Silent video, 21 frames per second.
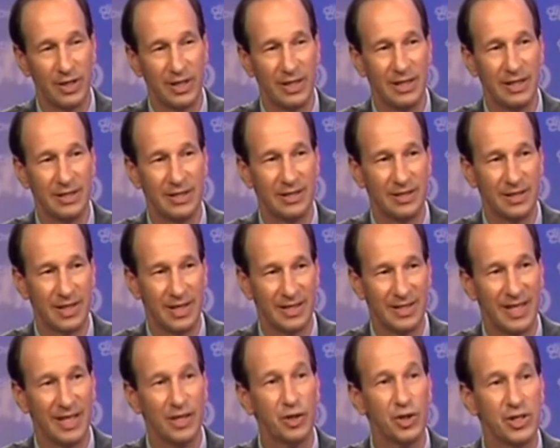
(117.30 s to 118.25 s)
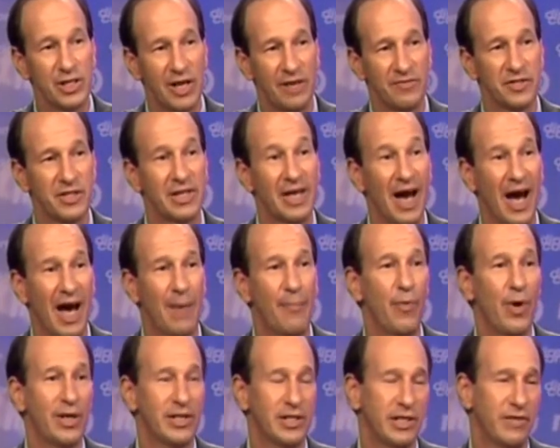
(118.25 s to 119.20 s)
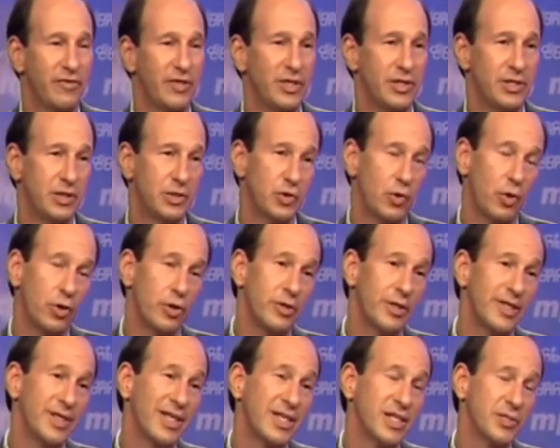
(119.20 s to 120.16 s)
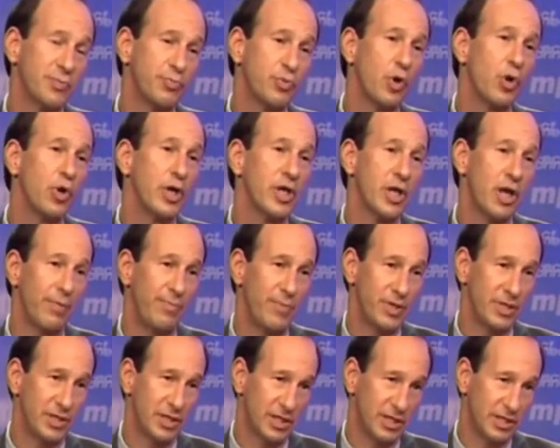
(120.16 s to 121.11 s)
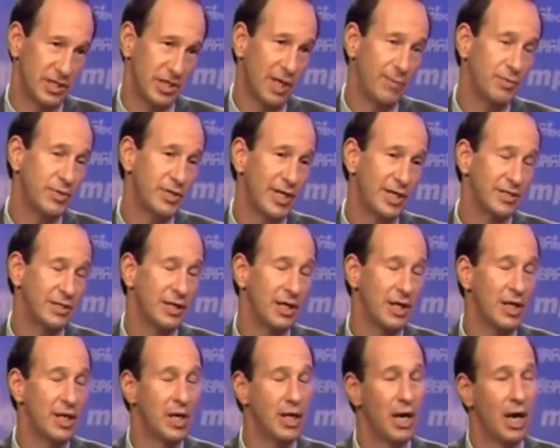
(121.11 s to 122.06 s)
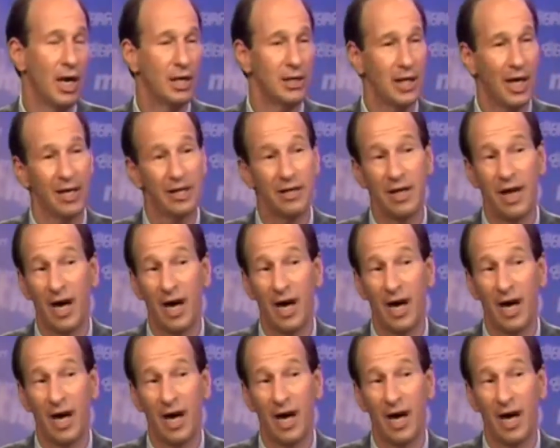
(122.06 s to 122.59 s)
is Attention Deficit Hyperactivity Disorder, and it gets broken up into subsets. A lot of the